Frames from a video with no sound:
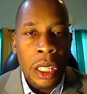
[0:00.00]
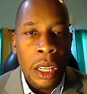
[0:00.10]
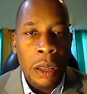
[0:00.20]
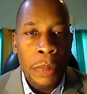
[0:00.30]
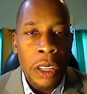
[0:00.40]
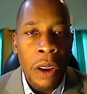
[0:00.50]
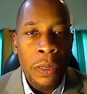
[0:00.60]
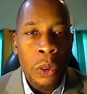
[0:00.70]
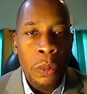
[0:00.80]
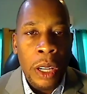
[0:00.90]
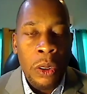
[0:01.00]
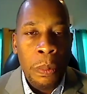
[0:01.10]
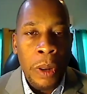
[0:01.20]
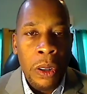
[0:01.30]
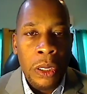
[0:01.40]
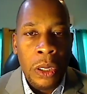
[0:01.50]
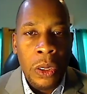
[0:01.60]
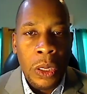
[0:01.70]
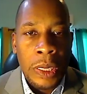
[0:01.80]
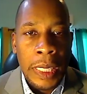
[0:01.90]
uh, many of whom I hope are on the
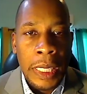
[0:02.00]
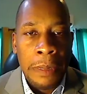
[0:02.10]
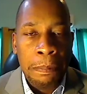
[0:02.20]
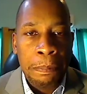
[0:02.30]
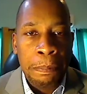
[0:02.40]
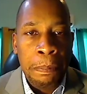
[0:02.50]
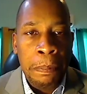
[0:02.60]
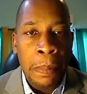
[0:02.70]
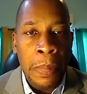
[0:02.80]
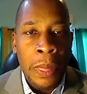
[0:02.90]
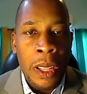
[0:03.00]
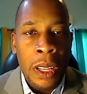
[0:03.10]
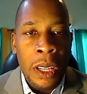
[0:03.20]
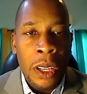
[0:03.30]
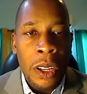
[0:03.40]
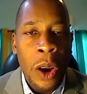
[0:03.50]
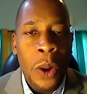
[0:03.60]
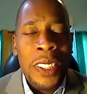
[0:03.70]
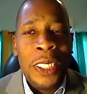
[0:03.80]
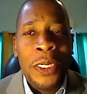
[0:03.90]
call today. How
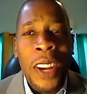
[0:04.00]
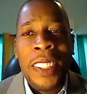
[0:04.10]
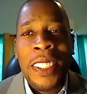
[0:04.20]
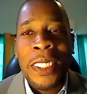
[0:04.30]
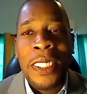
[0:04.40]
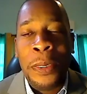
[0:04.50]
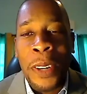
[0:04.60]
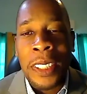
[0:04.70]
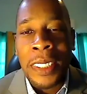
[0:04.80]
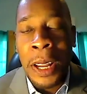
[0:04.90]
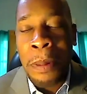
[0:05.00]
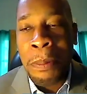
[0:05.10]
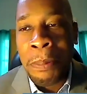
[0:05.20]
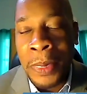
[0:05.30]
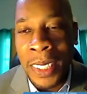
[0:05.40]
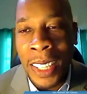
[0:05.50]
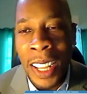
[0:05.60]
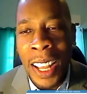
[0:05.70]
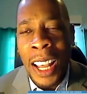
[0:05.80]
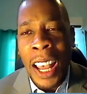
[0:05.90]
is this crisis different? Um,
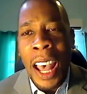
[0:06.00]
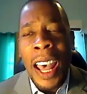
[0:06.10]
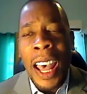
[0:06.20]
I, I